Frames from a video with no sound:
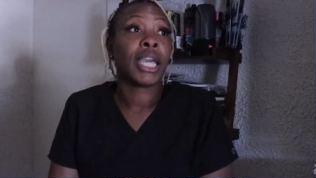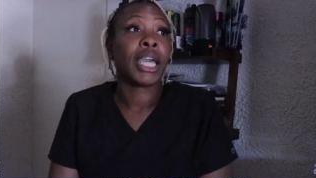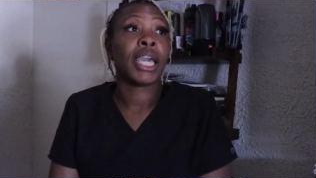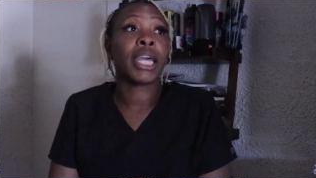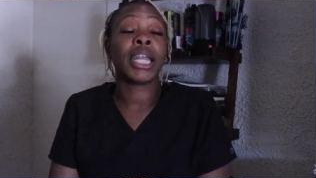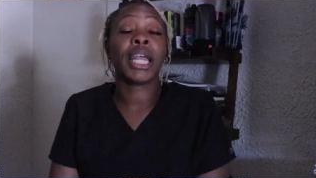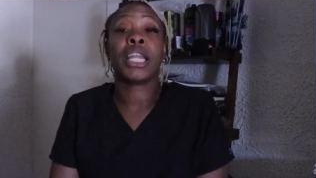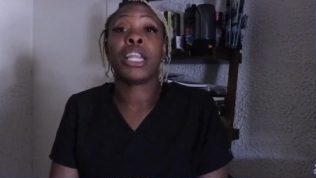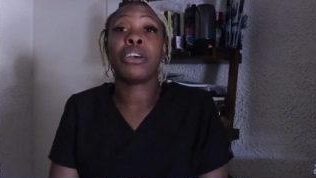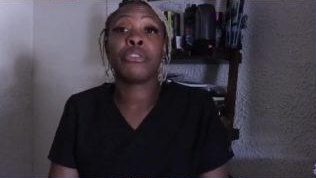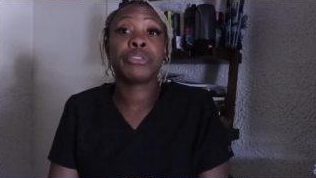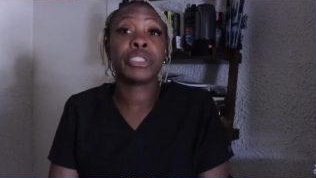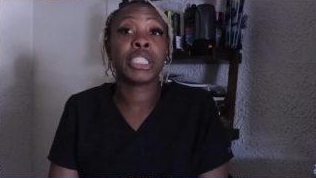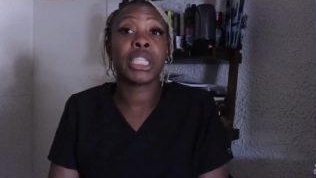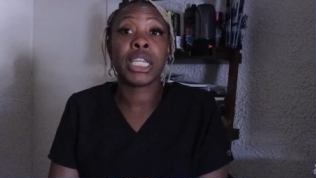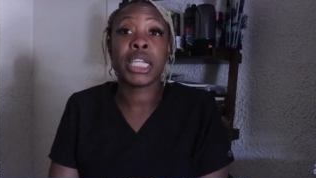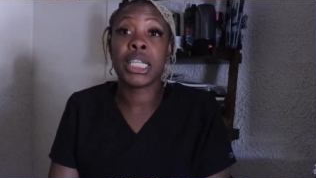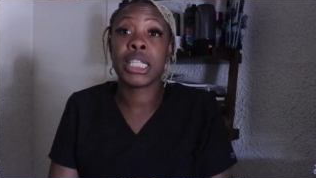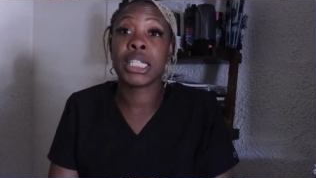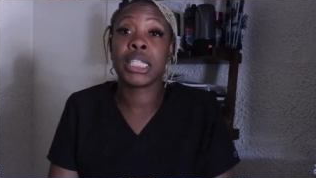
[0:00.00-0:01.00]
And I love
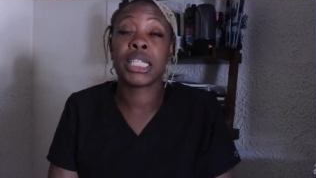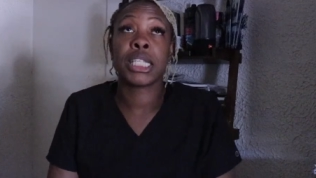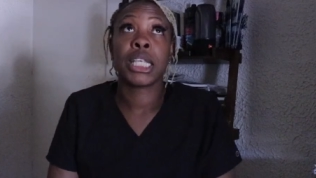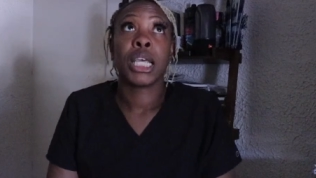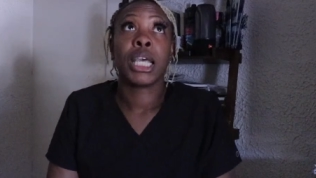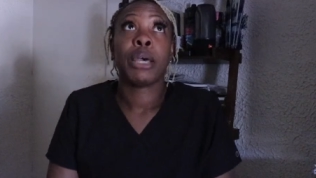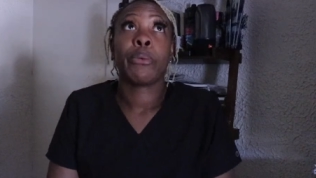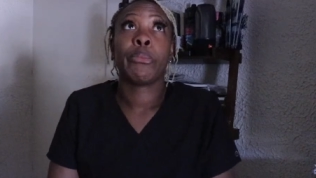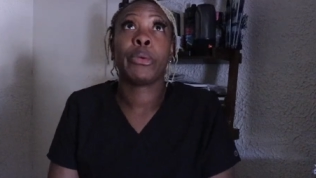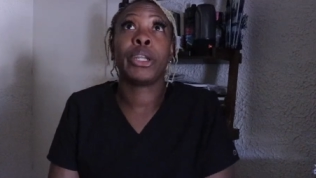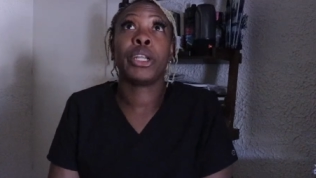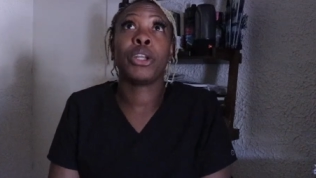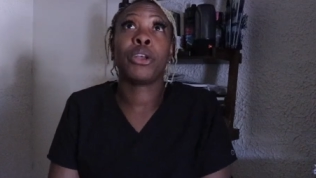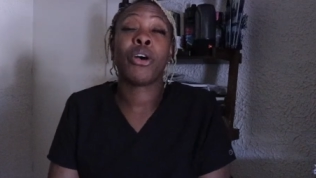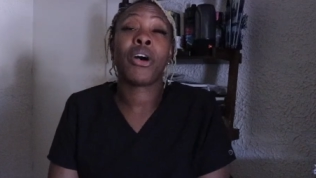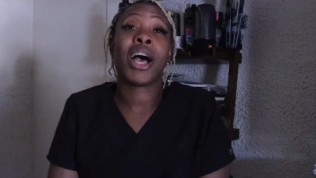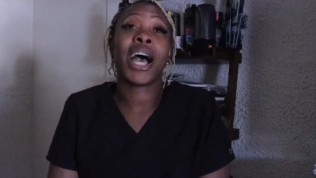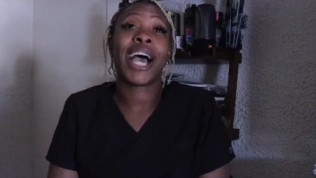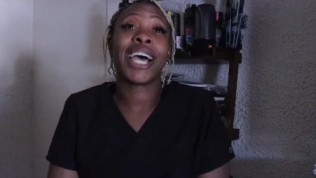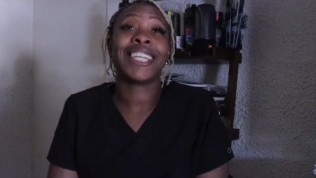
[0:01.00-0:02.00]
cheese. But in
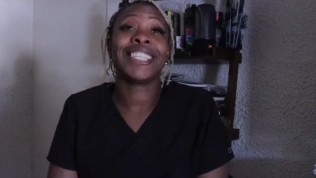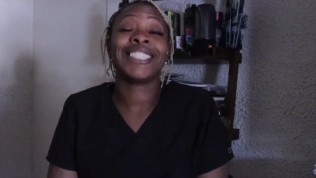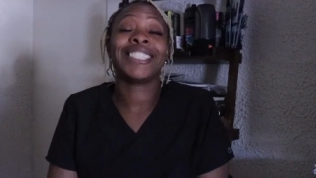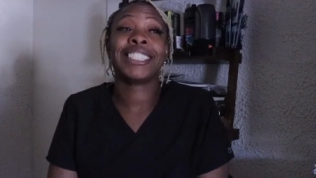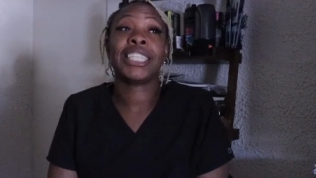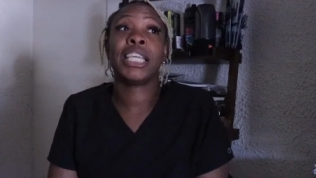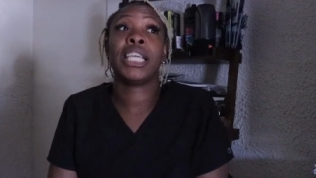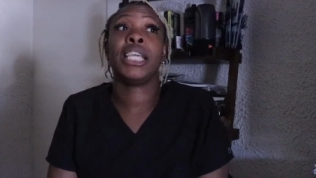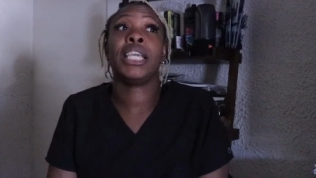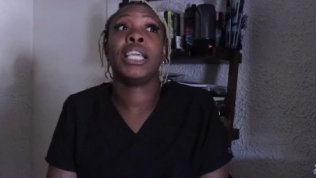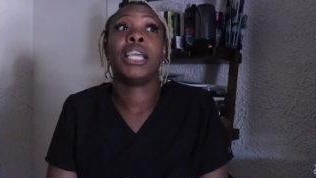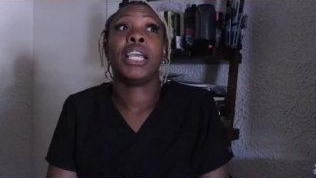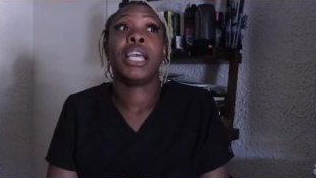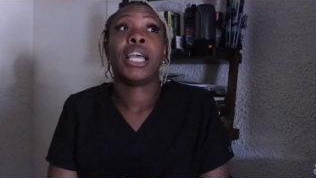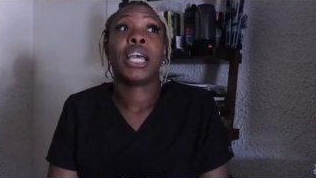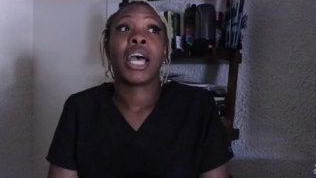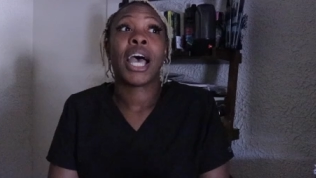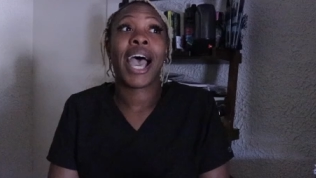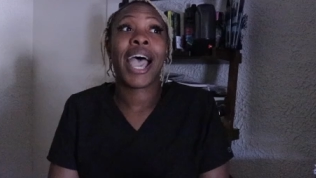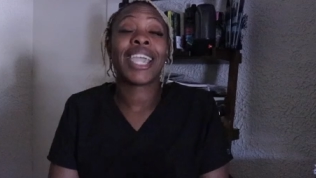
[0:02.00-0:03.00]
all honesty,
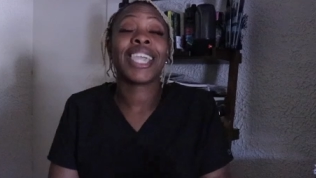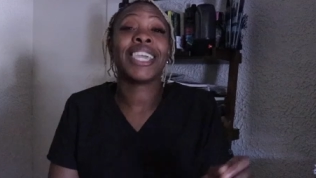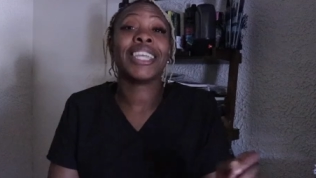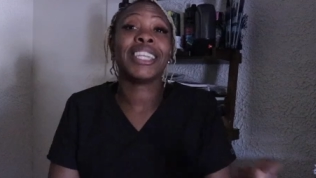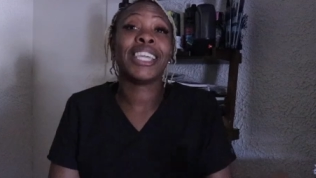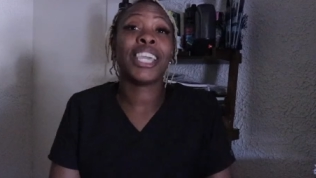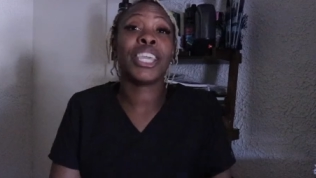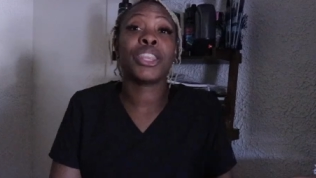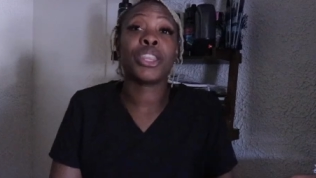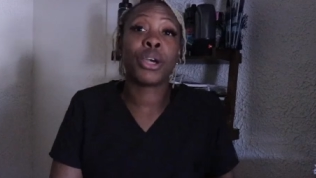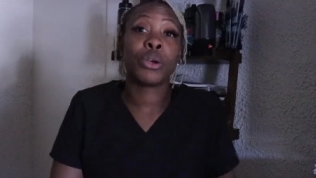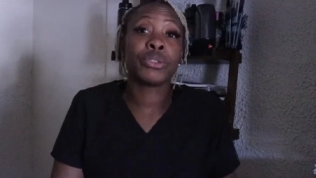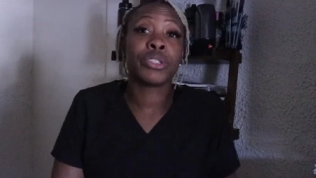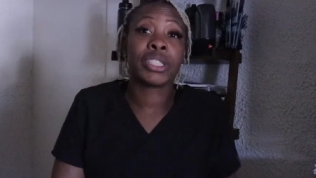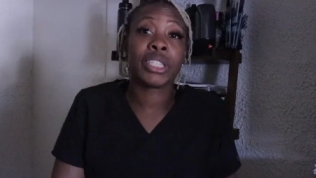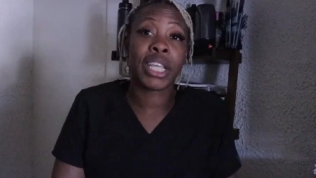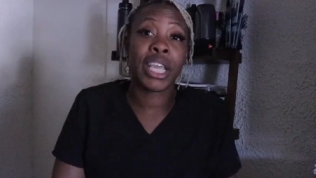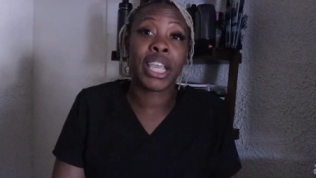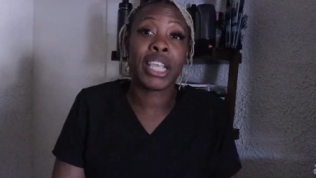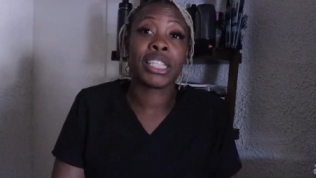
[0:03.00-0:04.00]
I can eat those
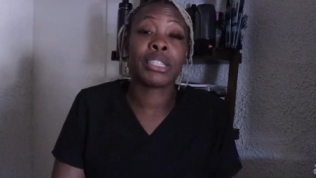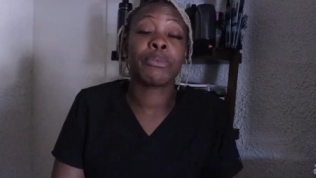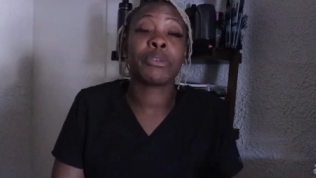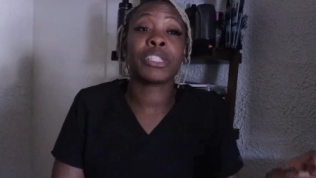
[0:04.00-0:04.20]
things.